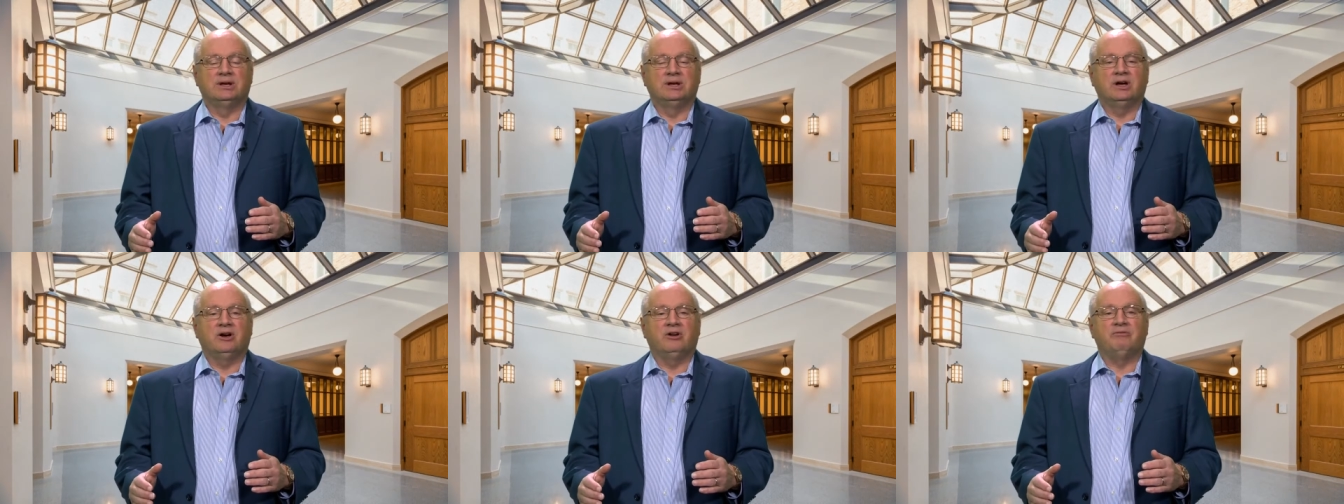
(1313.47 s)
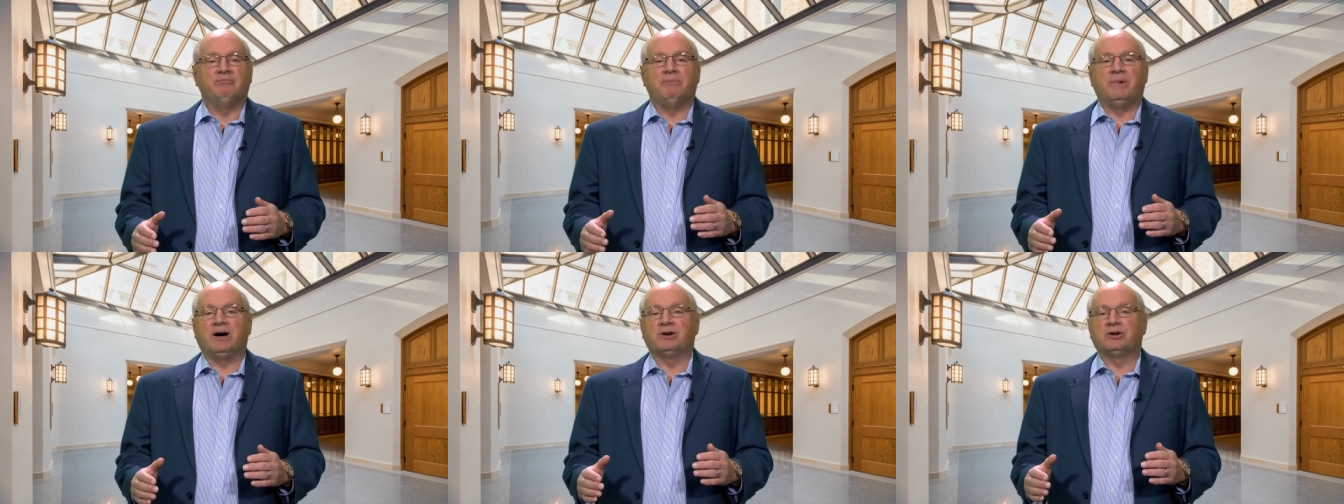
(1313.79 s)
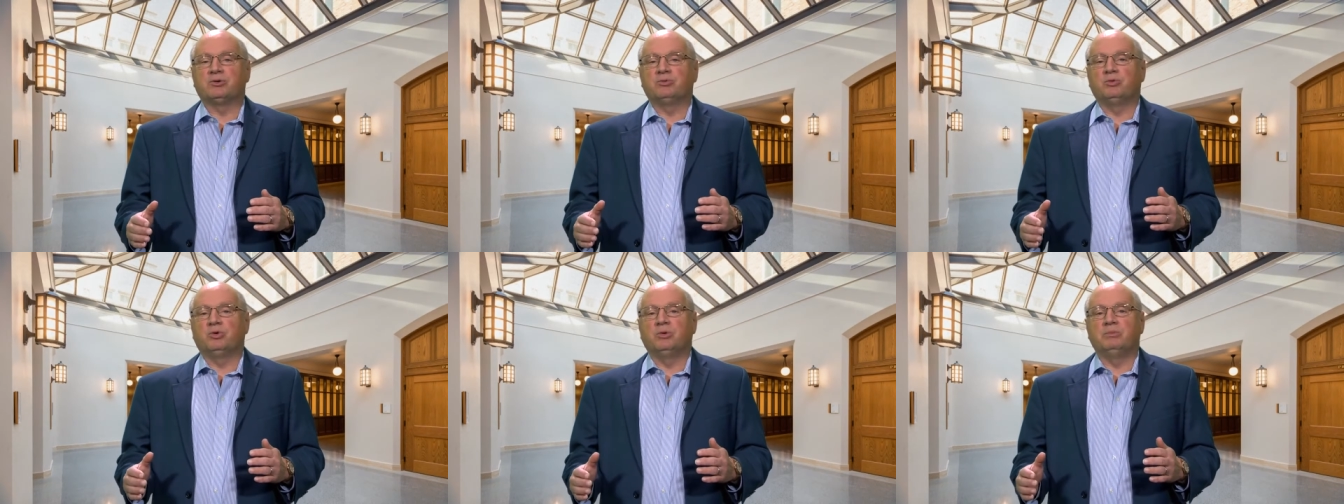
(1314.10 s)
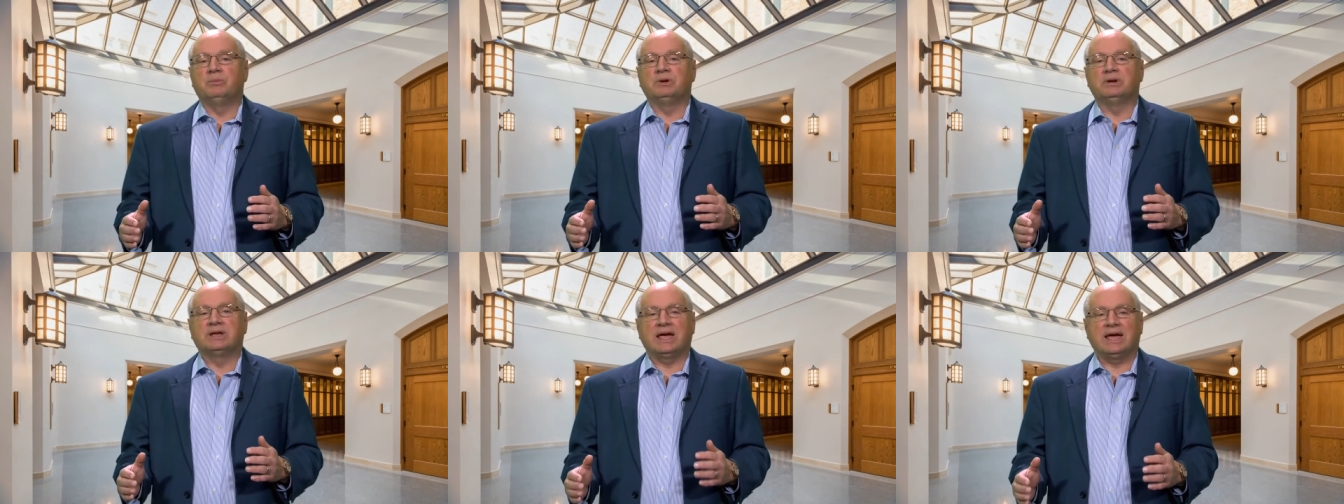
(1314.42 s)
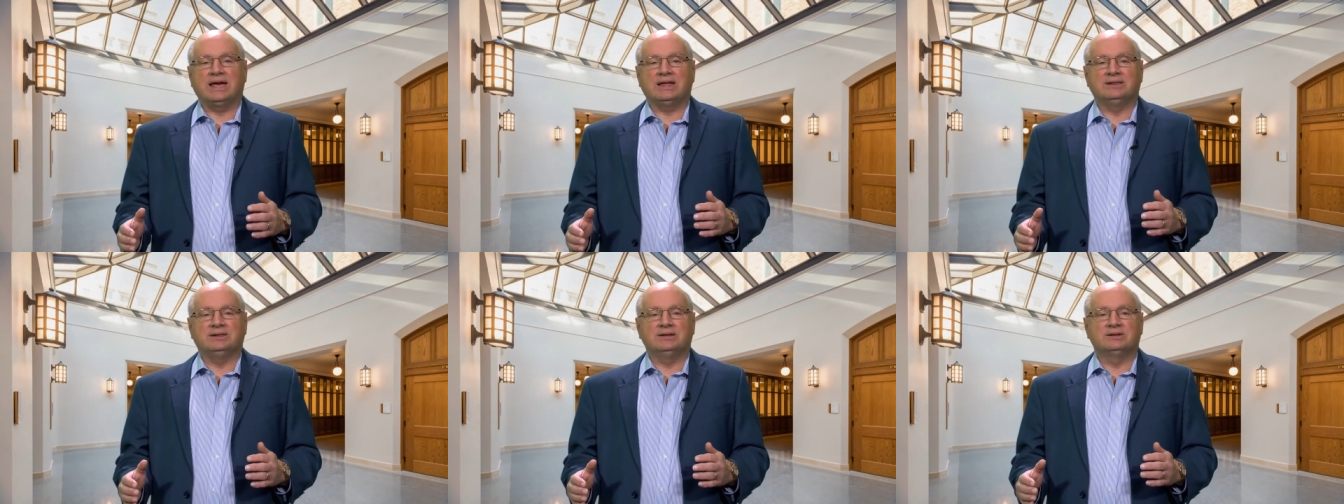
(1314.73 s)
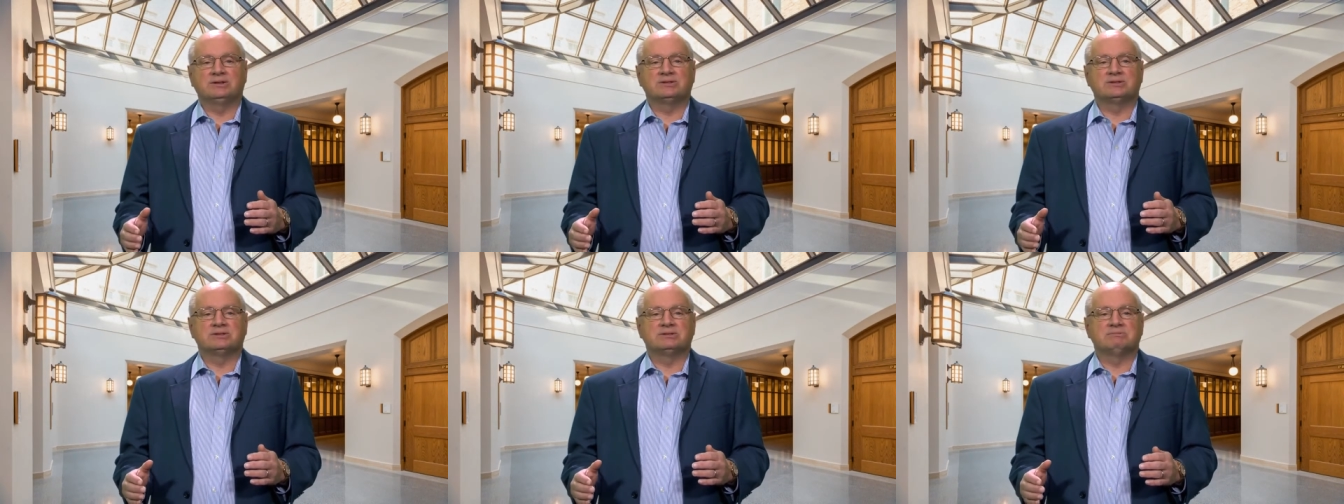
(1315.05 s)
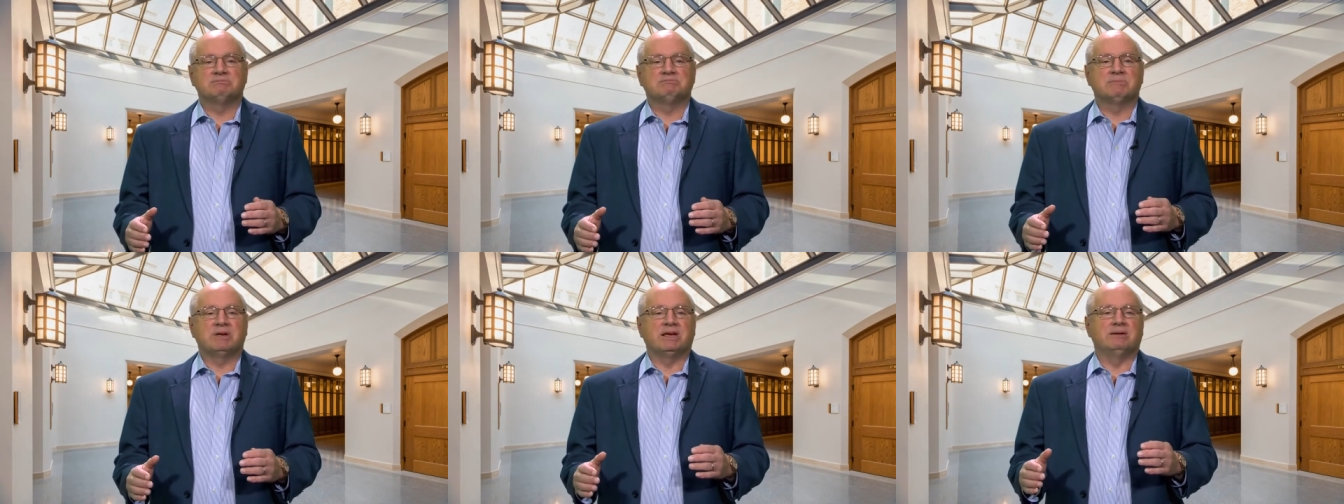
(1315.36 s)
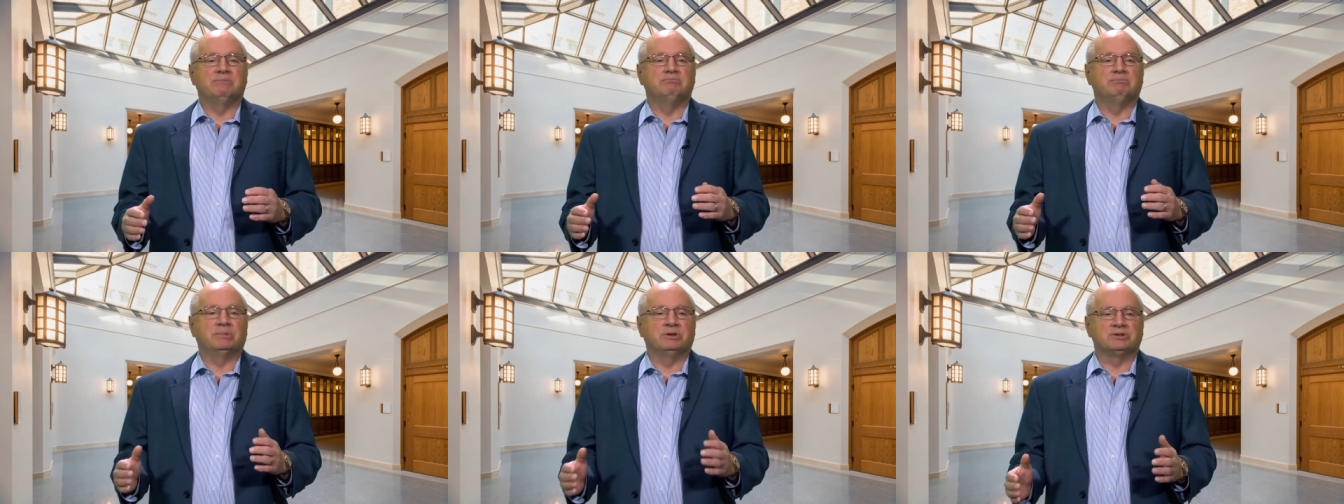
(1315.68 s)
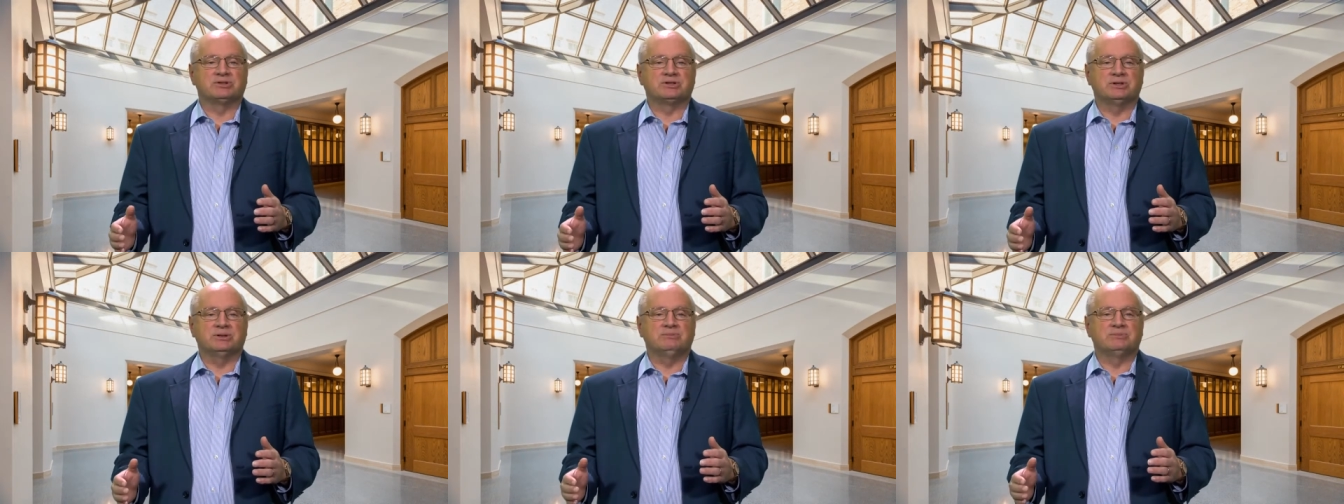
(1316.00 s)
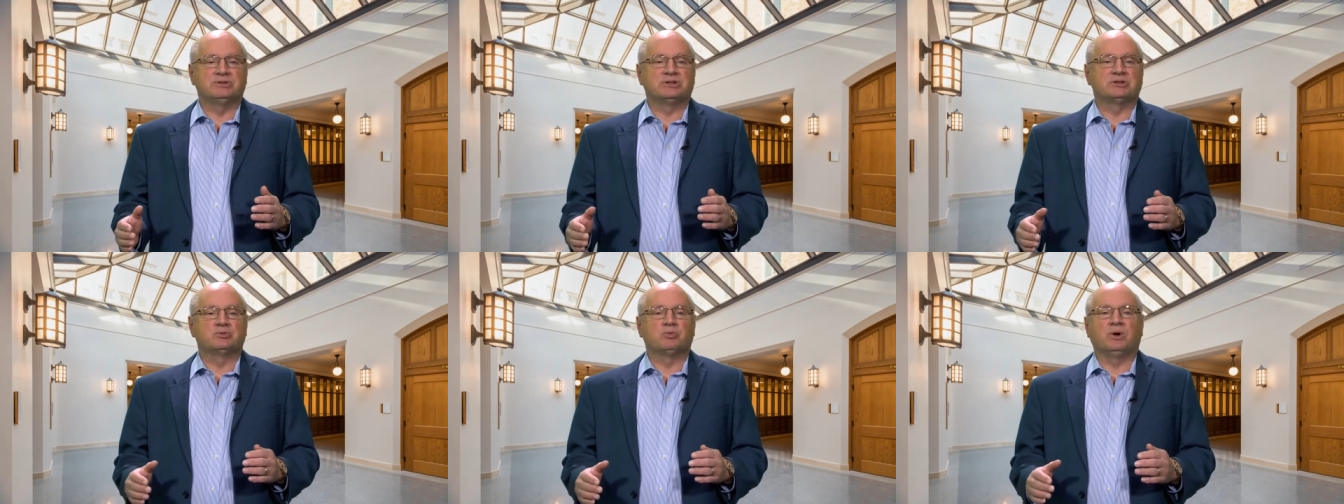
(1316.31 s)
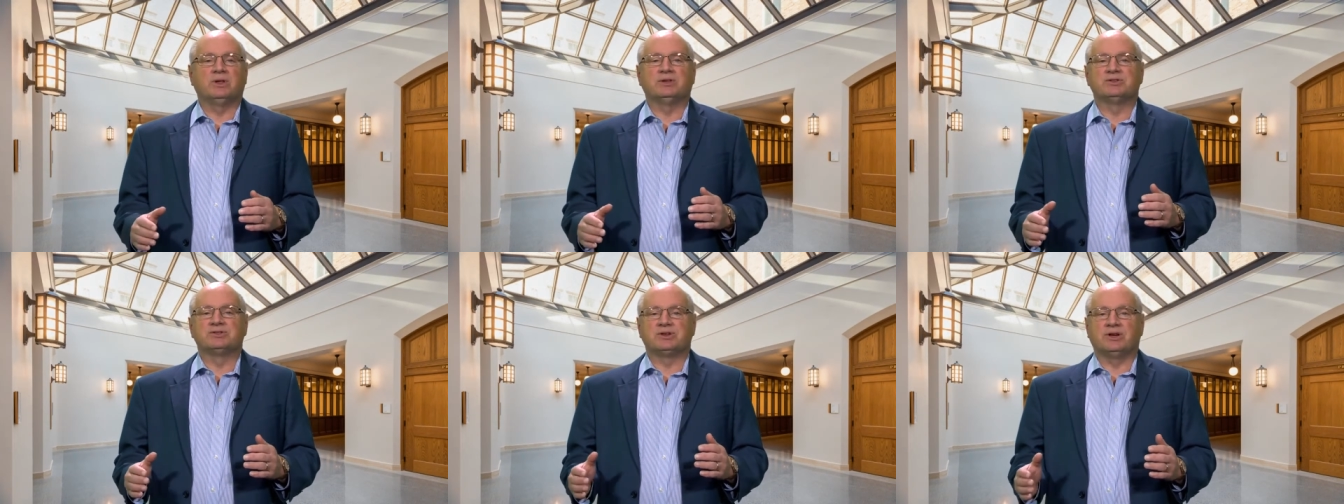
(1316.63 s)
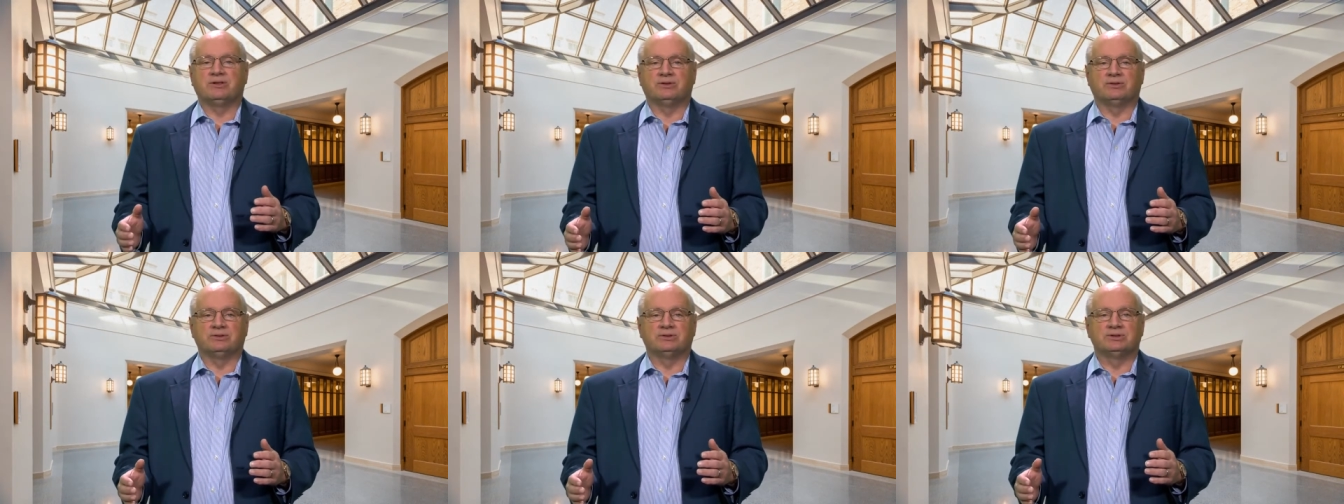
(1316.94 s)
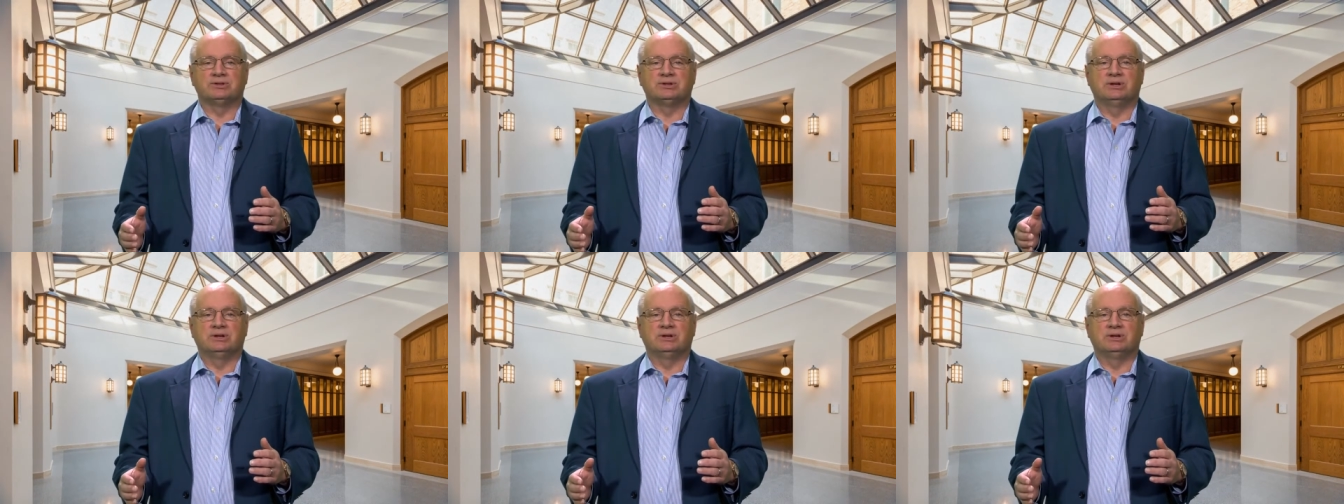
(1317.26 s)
of modern Roman Catholics and Muslims as well as others.